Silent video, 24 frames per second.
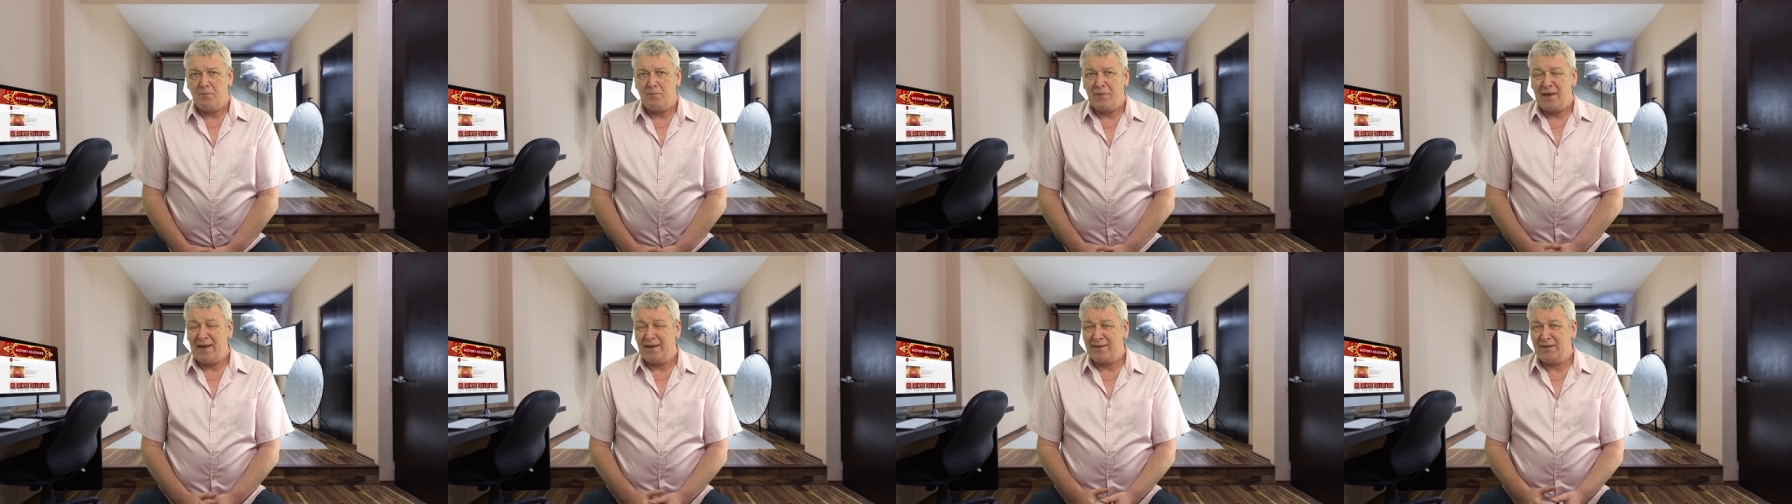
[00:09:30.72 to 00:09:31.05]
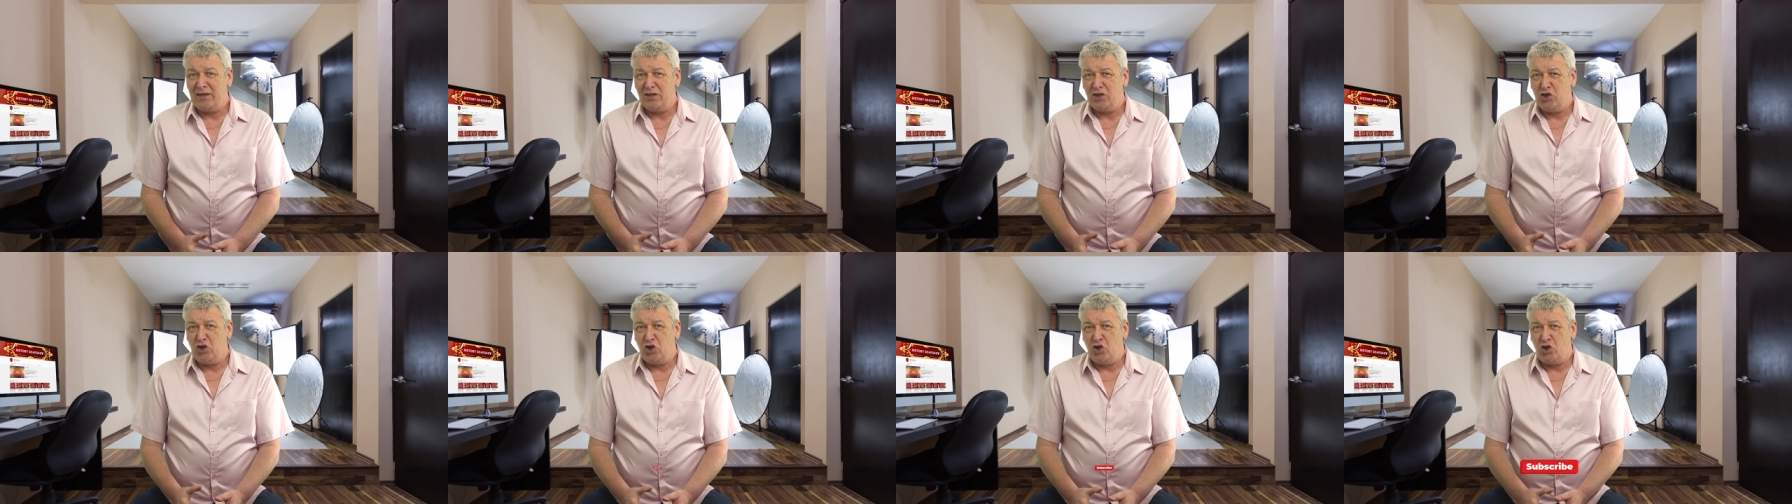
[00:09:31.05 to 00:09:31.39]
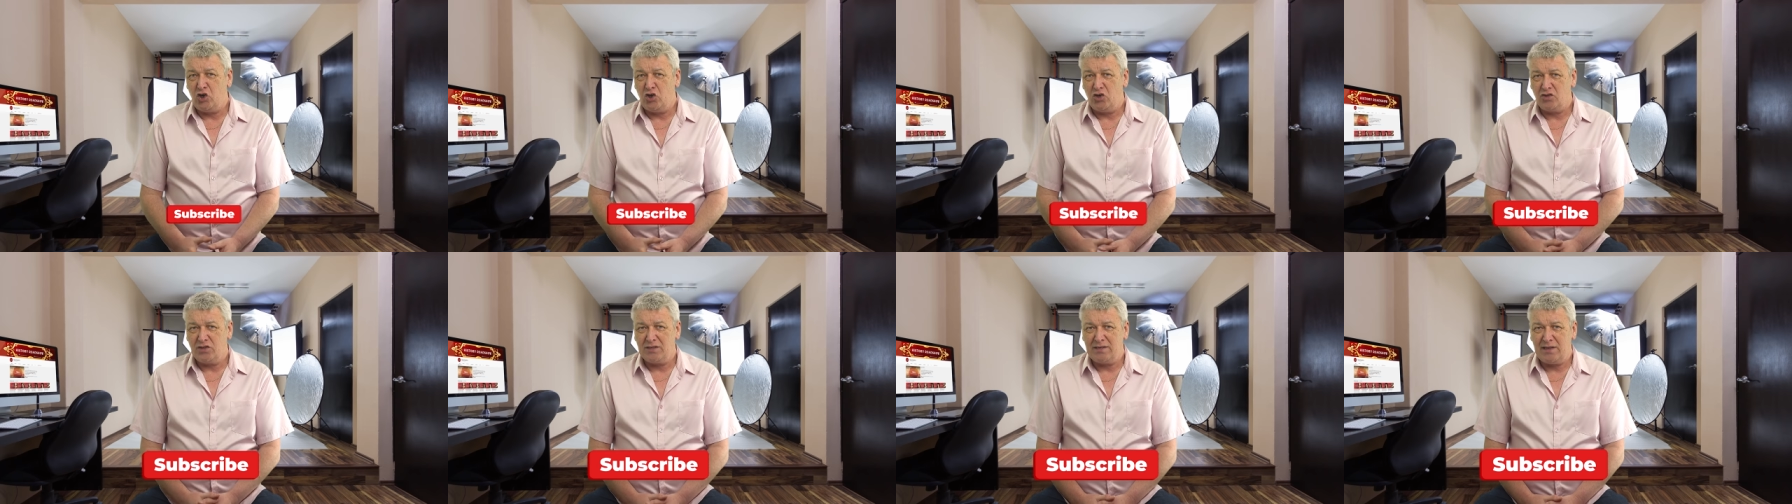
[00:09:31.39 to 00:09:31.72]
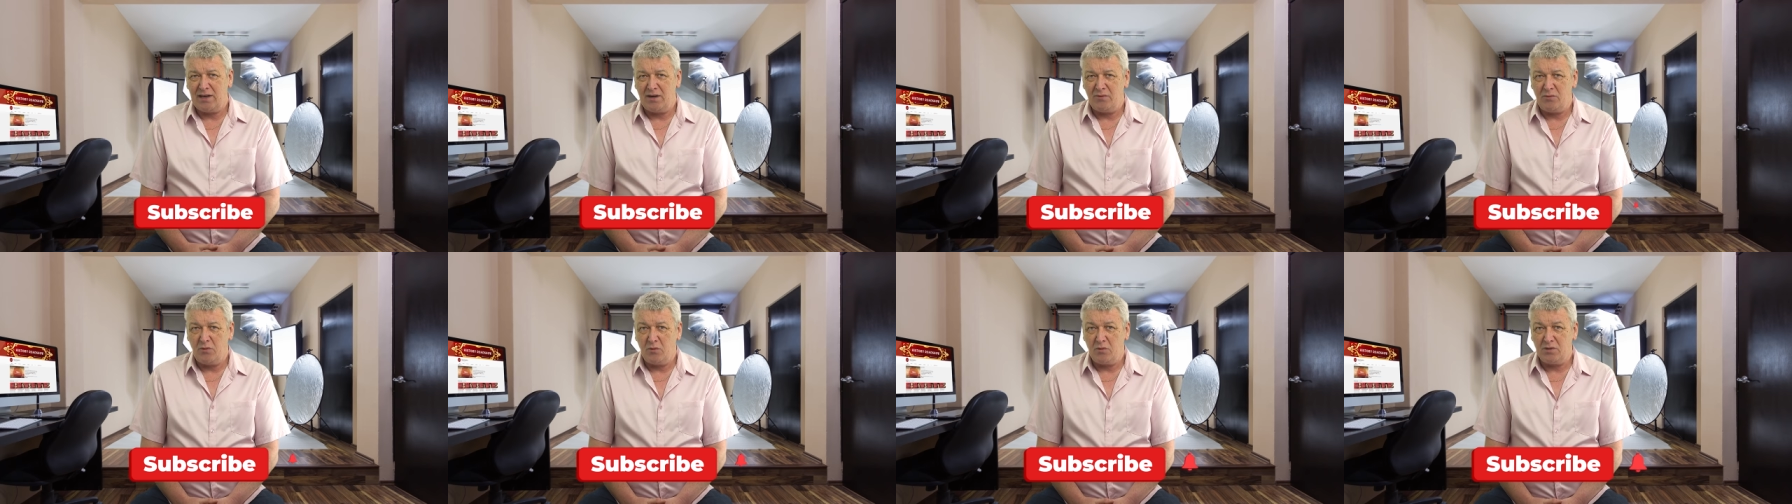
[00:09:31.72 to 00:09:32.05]
Back at court,
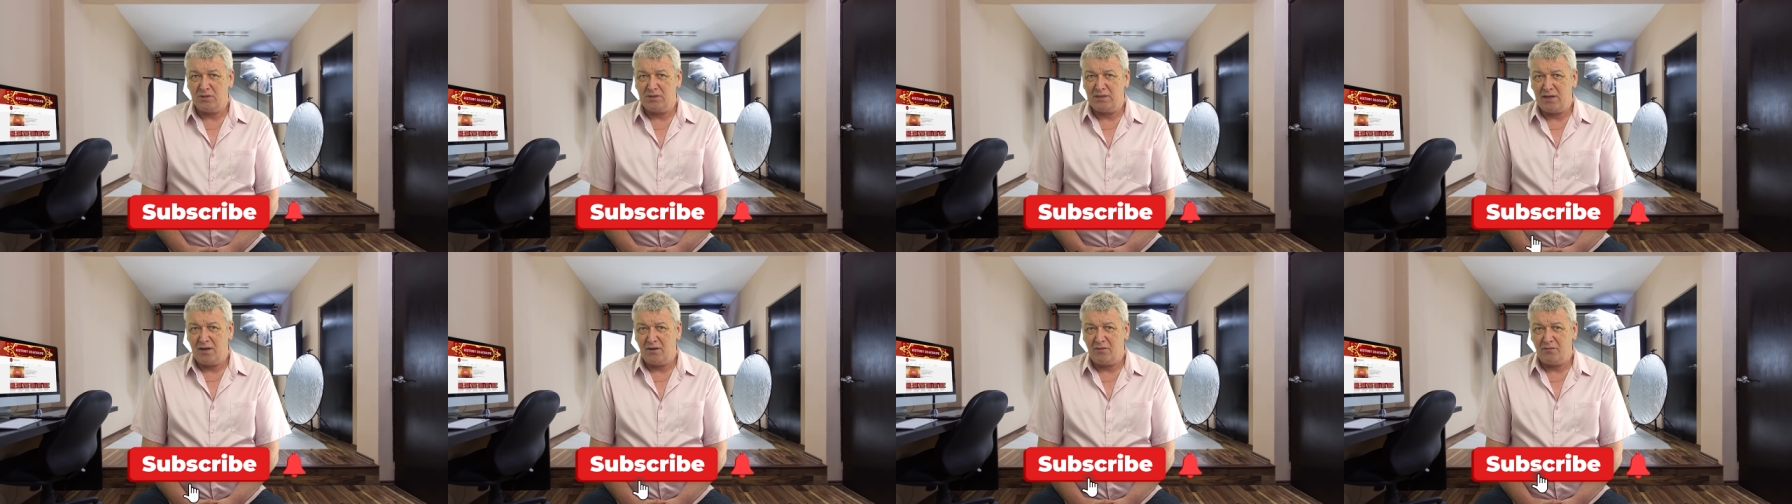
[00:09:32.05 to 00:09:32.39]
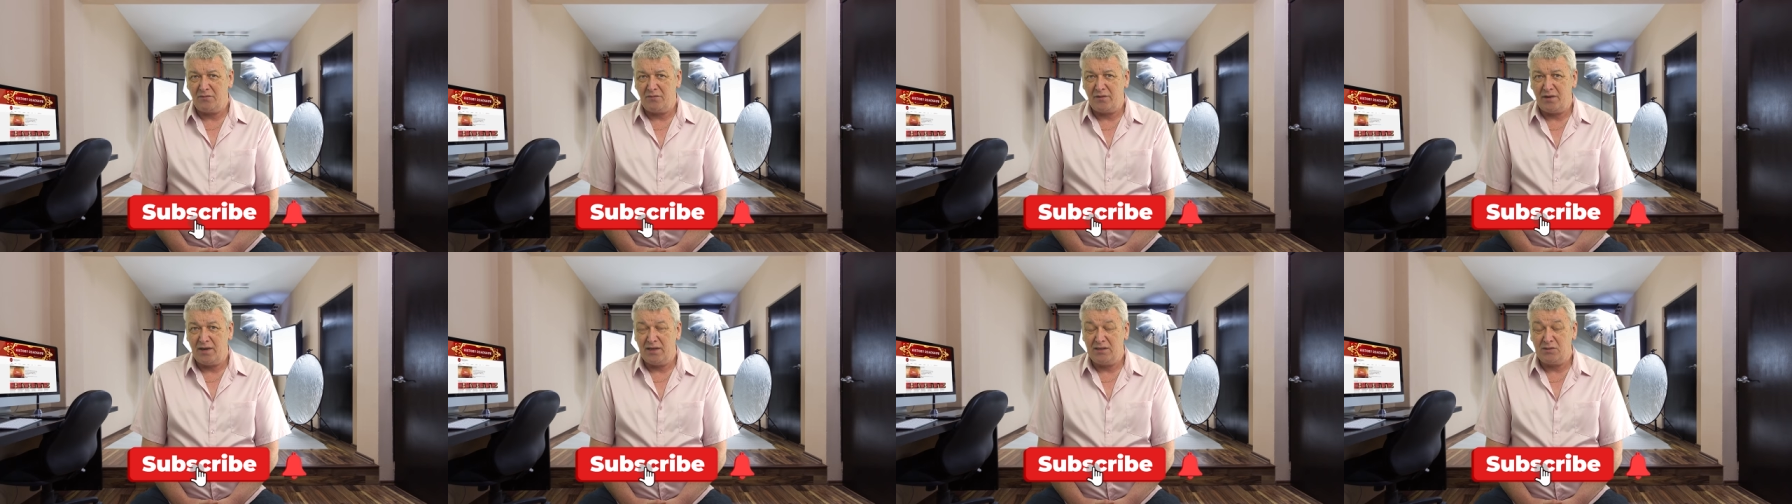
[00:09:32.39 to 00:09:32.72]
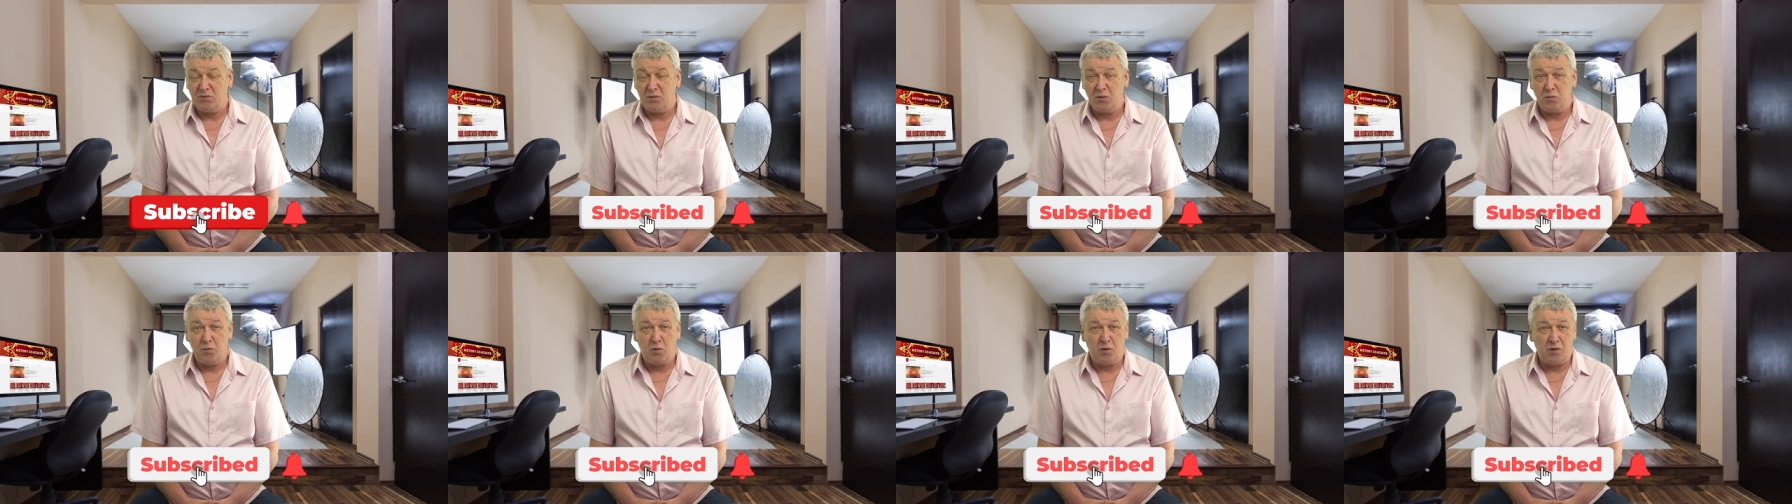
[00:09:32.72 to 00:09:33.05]
Henry was now faced with